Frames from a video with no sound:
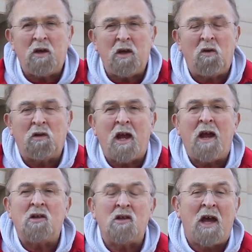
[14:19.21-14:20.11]
He owned
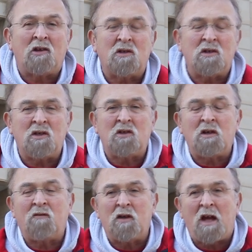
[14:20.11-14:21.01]
land in actually 6
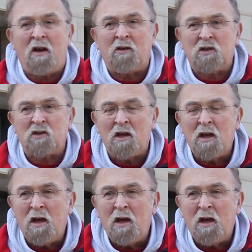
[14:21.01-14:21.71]
different counties.